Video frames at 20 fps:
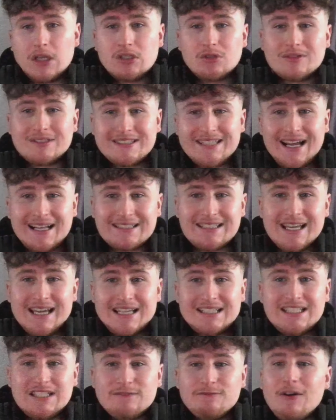So stats,
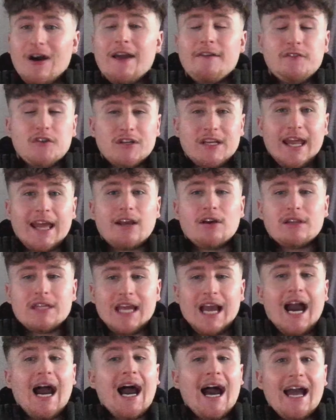she's 5'9", got the
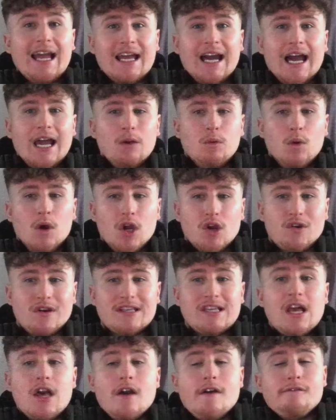high work
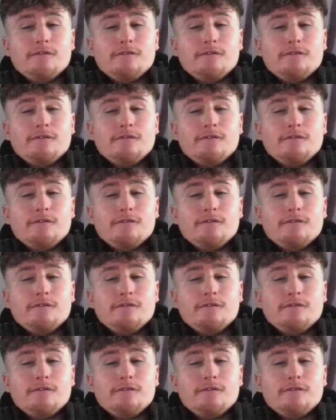rate,